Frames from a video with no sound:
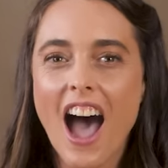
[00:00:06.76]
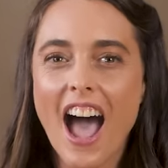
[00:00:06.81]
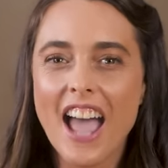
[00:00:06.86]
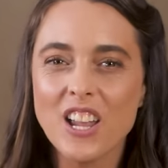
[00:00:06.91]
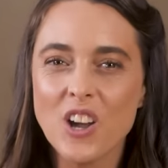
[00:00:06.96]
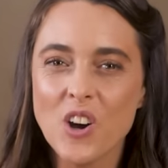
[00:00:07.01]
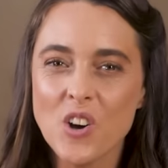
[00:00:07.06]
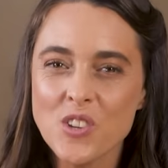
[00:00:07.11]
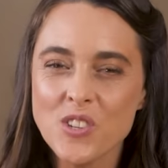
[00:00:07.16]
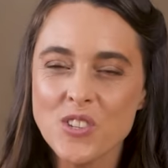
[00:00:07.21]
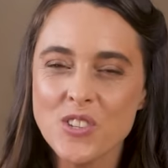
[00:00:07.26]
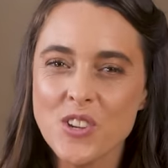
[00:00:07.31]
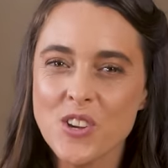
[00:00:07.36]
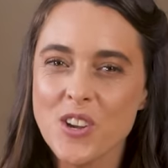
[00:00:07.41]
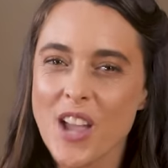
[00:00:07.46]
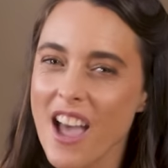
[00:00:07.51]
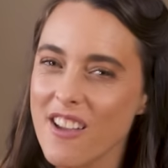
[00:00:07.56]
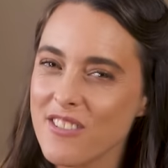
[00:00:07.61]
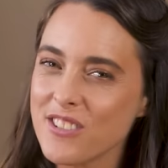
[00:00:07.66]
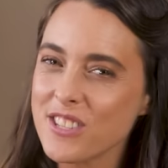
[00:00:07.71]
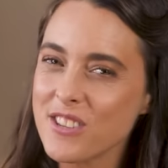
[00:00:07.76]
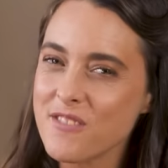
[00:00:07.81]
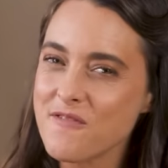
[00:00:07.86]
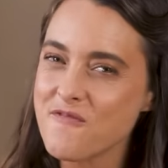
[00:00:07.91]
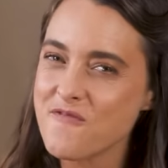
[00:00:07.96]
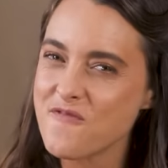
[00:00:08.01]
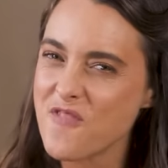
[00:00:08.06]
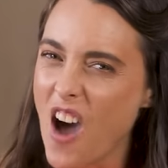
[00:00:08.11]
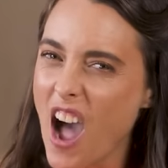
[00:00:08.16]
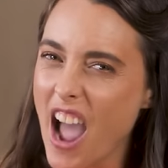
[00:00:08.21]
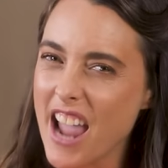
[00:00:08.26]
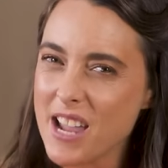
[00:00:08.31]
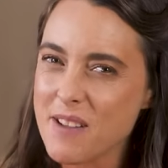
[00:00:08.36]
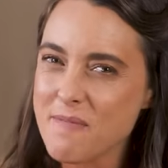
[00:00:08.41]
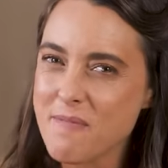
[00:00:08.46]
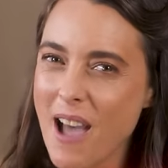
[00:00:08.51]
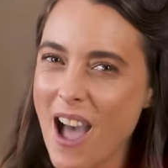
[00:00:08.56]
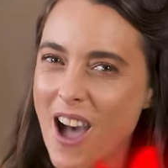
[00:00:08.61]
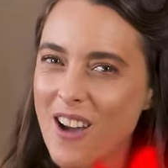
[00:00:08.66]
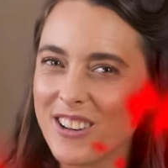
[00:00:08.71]
I also have some
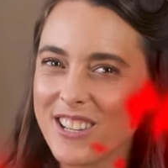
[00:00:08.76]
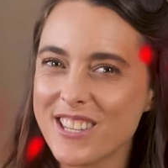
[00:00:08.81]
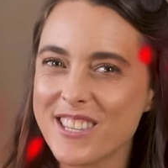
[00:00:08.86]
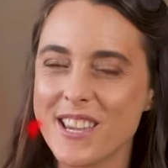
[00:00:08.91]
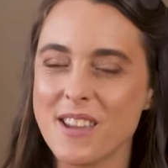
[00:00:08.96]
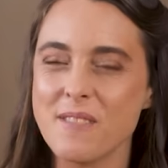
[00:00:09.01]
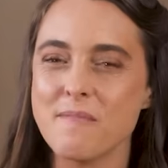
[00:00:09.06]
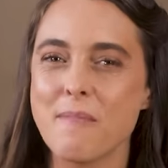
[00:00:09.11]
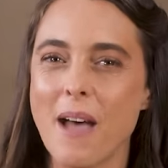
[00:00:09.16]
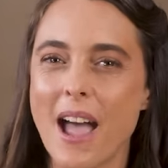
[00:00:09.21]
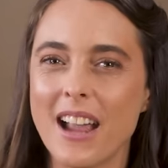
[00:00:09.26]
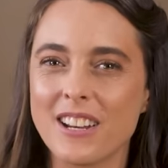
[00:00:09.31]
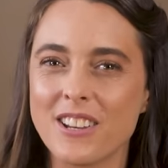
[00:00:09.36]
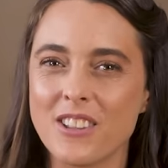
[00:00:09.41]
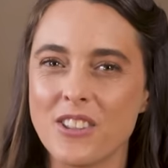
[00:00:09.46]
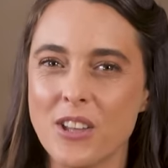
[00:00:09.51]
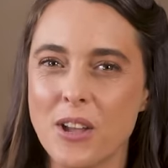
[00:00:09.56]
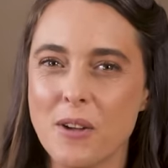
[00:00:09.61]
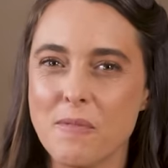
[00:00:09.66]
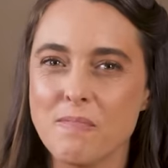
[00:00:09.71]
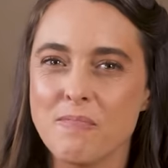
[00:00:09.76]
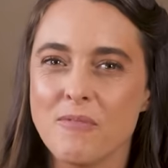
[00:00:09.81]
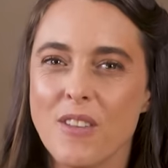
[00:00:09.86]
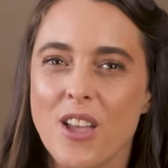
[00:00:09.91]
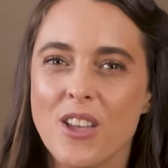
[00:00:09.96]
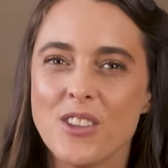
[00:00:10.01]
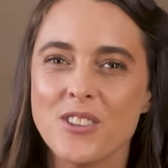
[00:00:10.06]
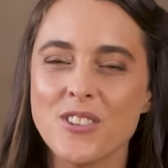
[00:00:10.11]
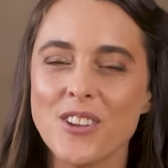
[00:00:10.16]
firepower to send back to them.